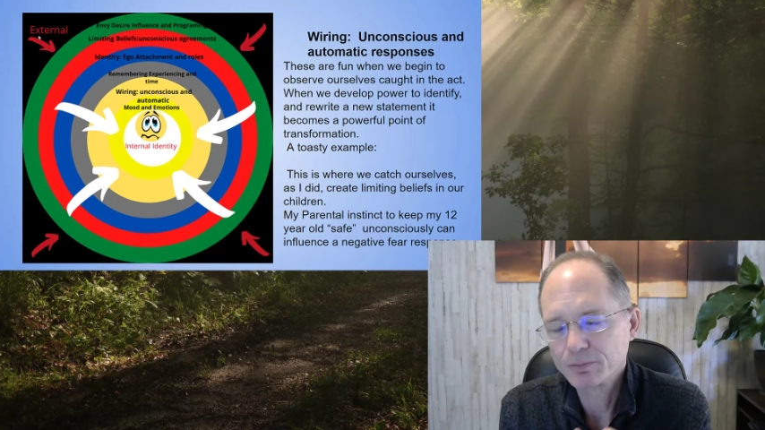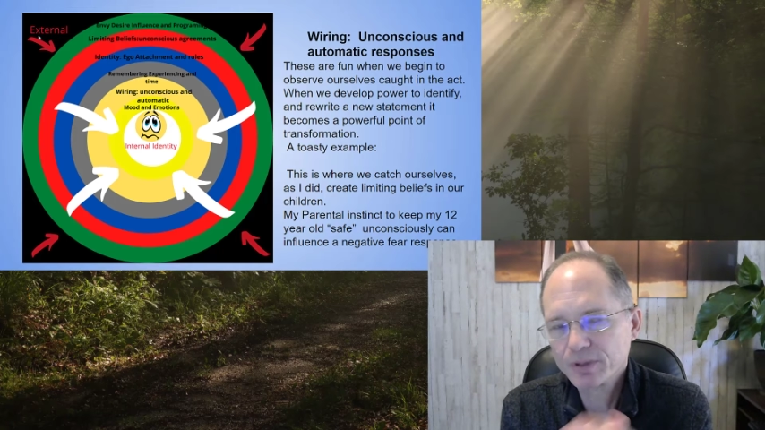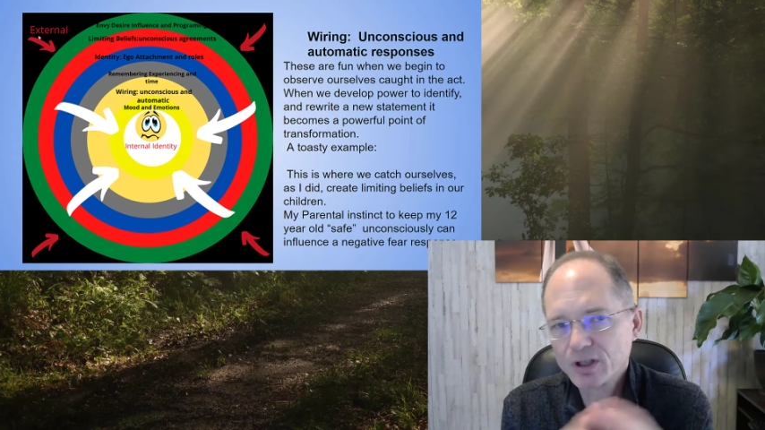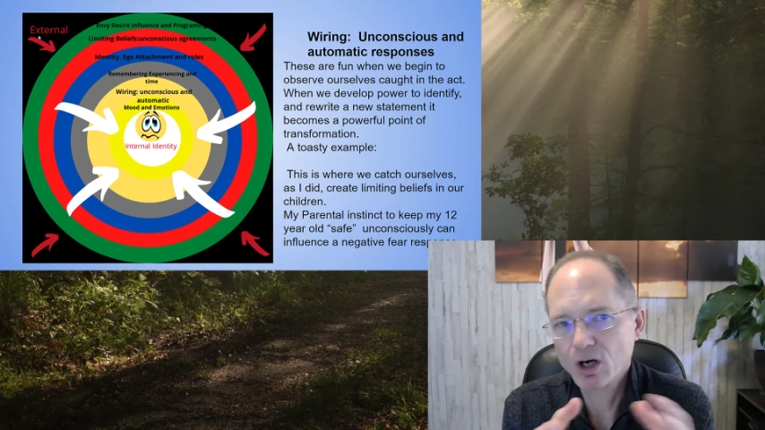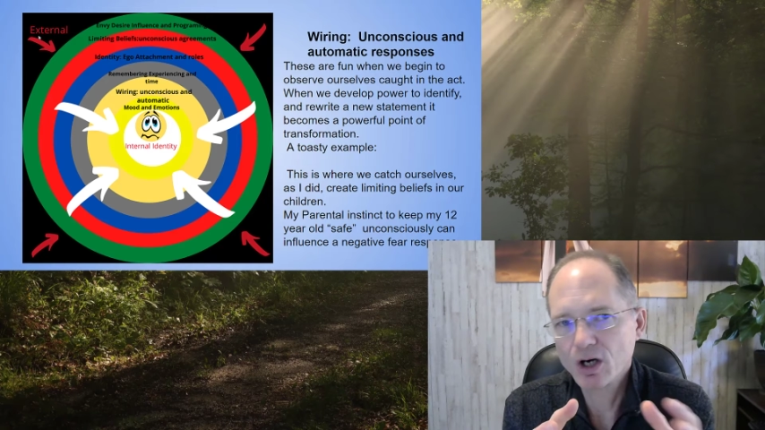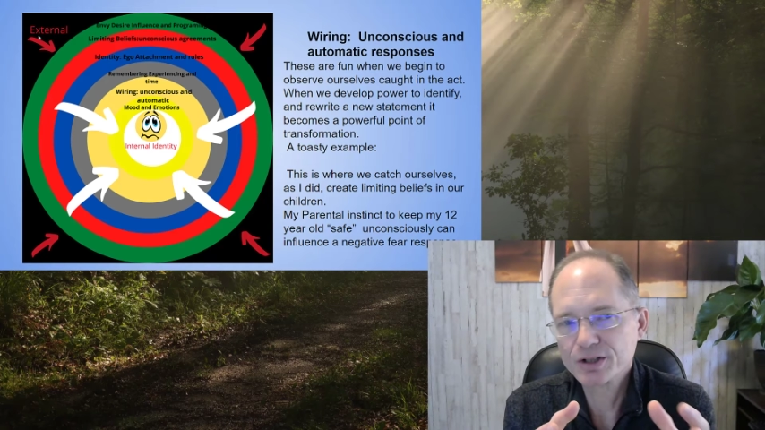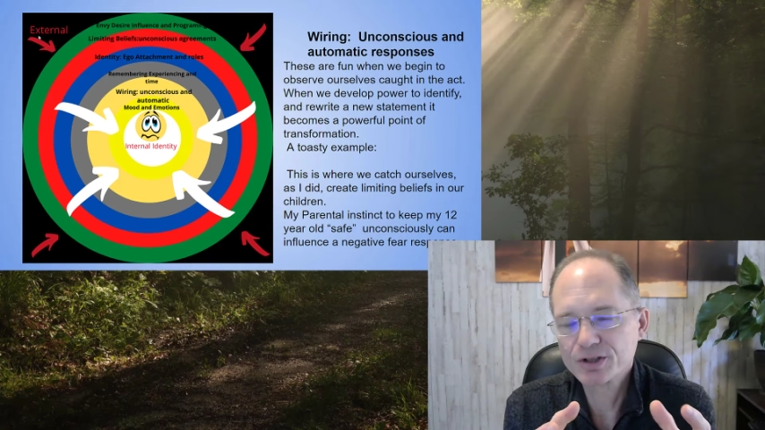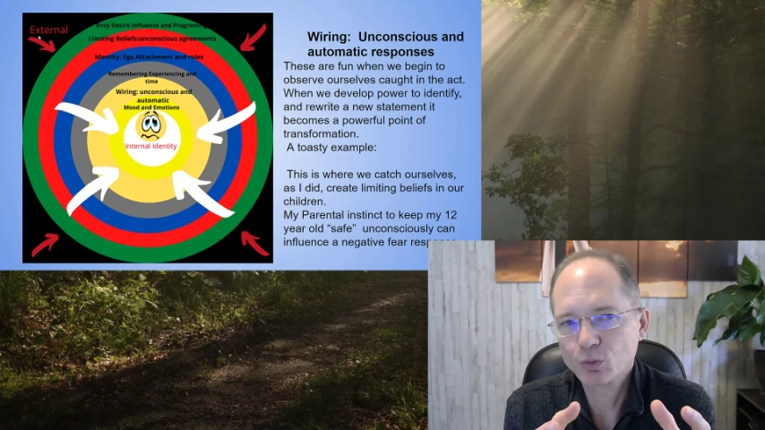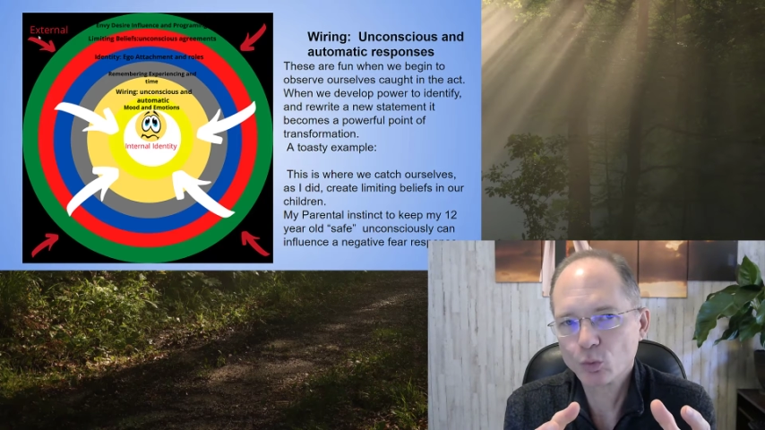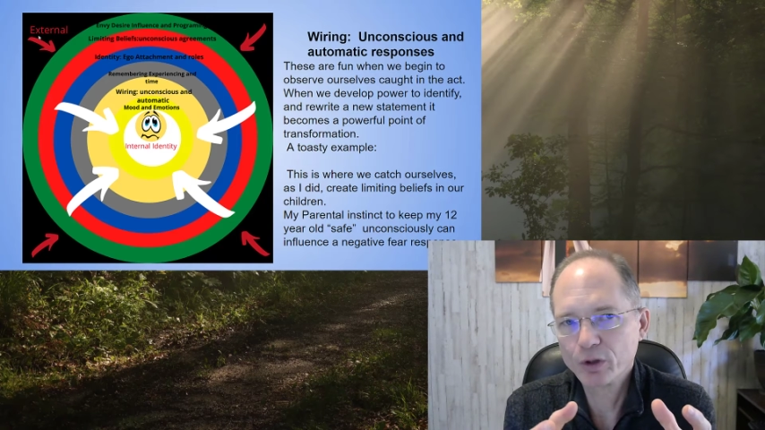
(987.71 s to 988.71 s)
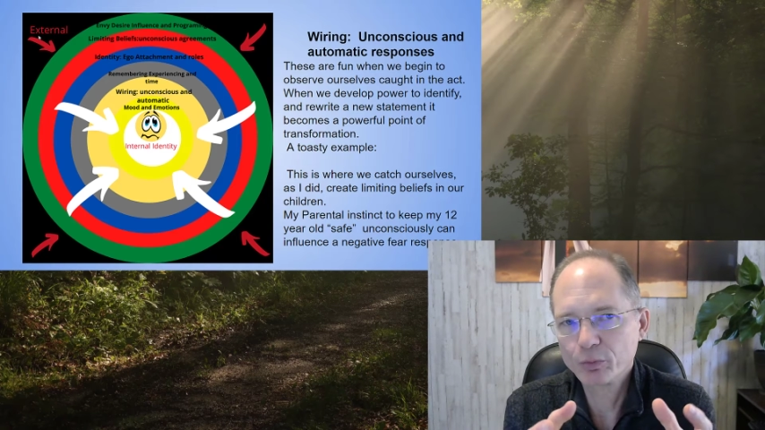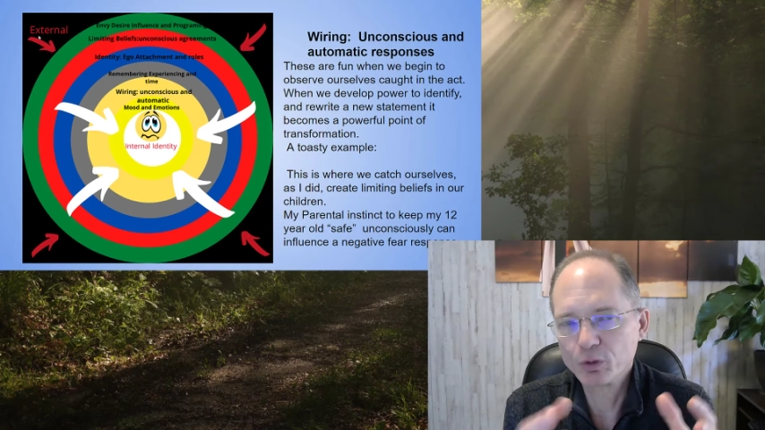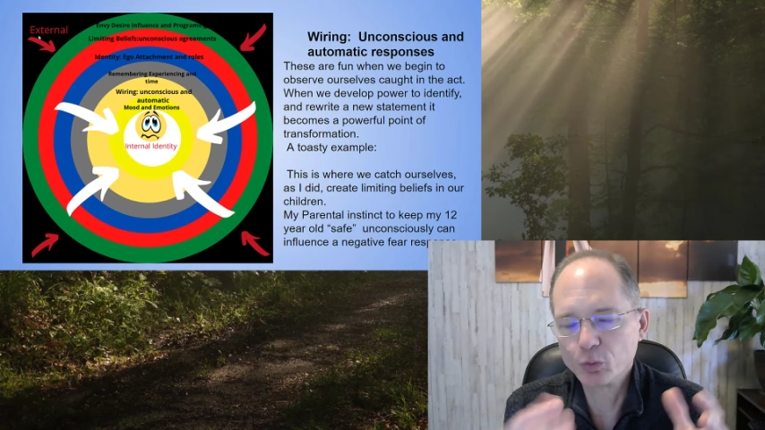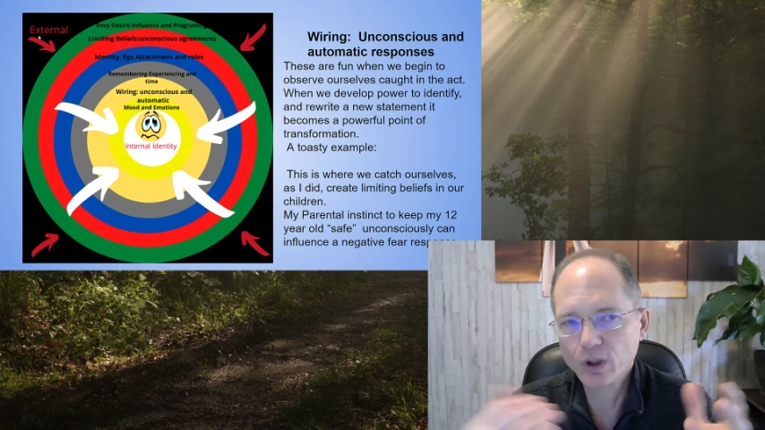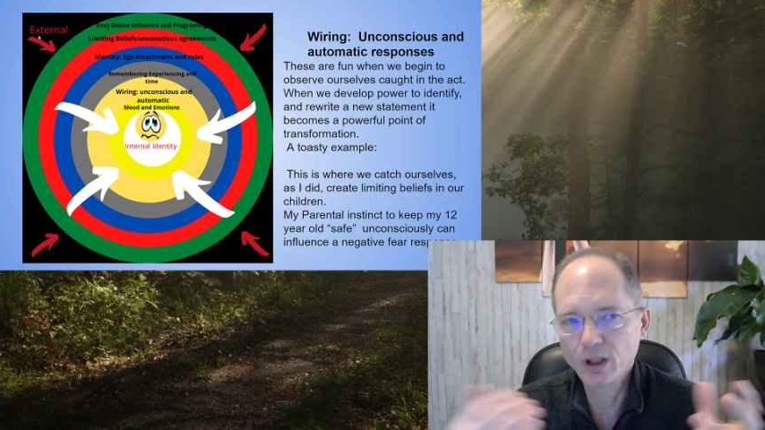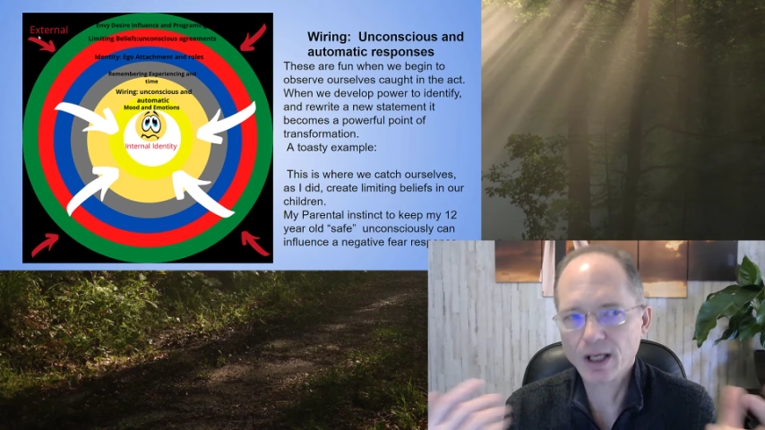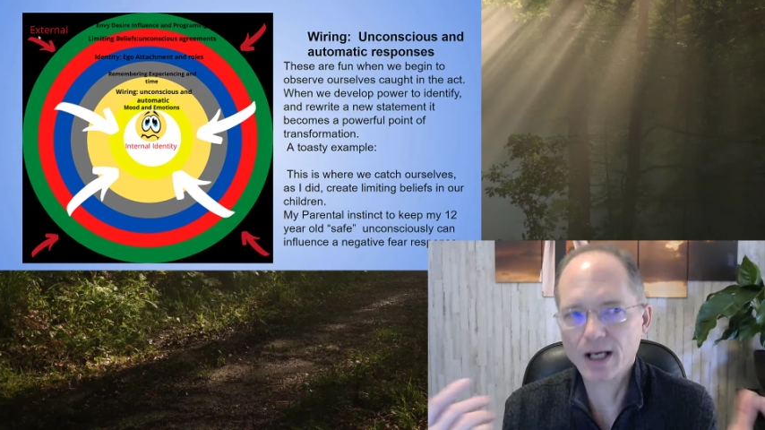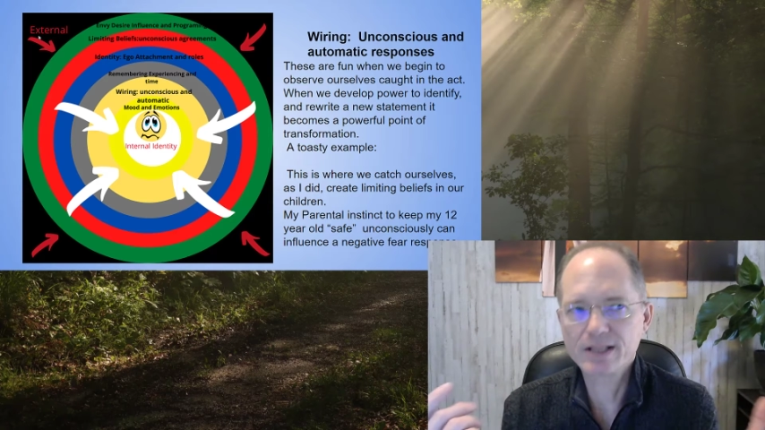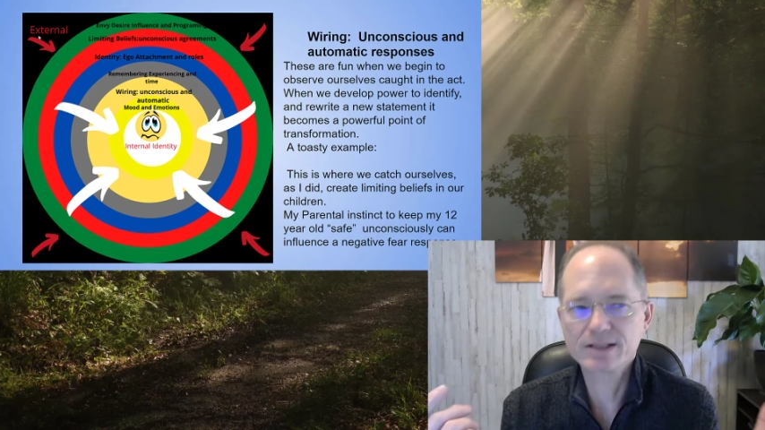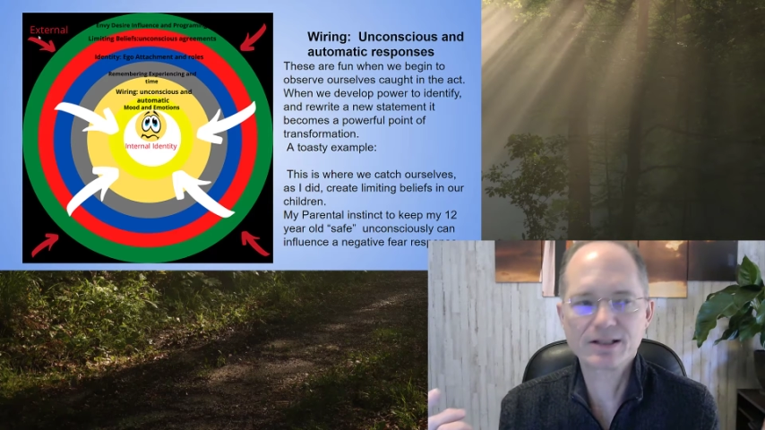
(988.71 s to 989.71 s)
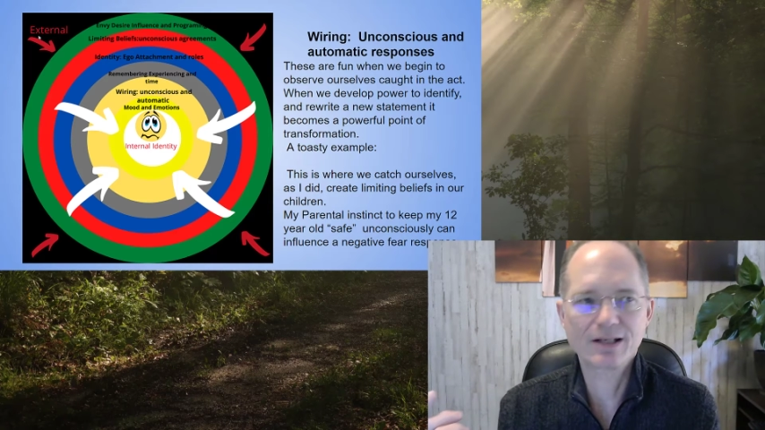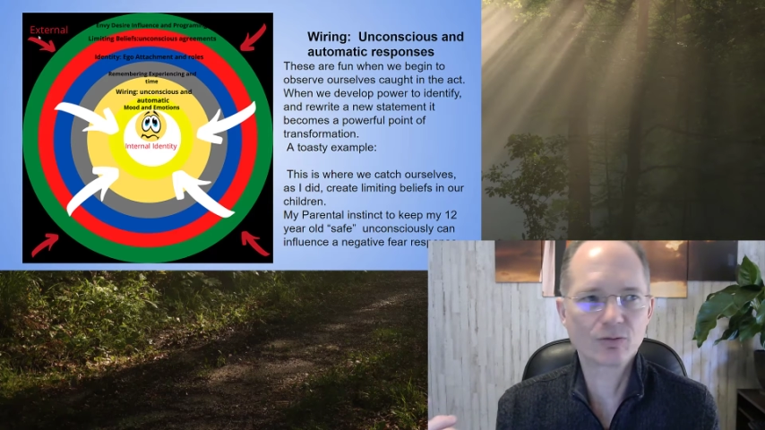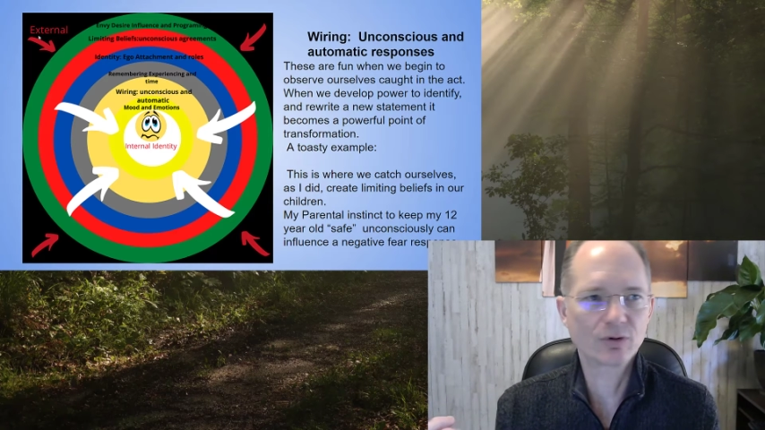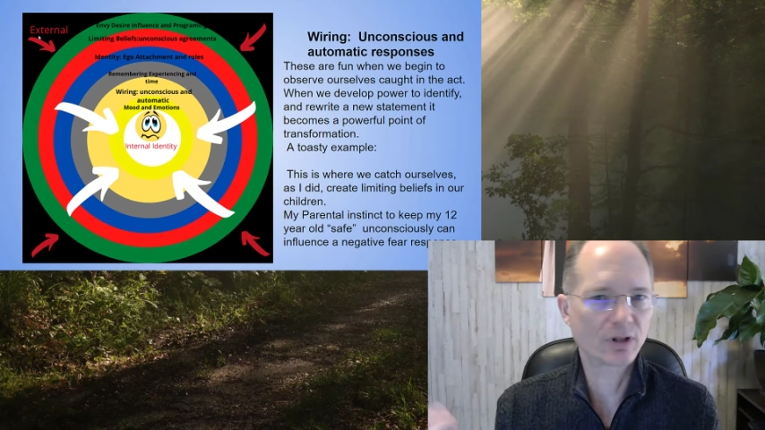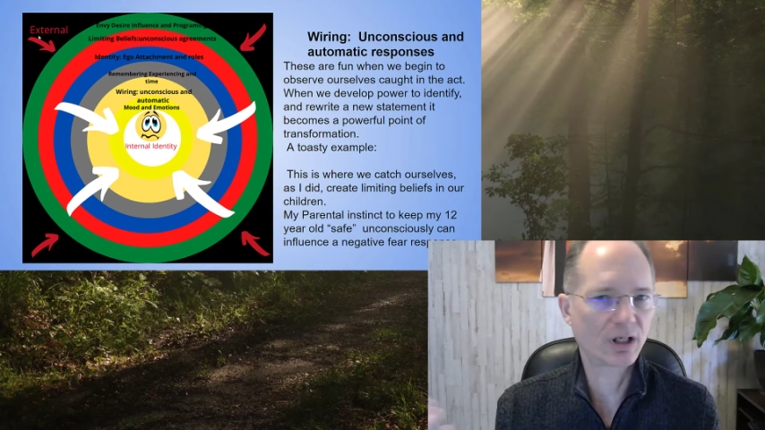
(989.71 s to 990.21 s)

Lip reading: because when we realize that we're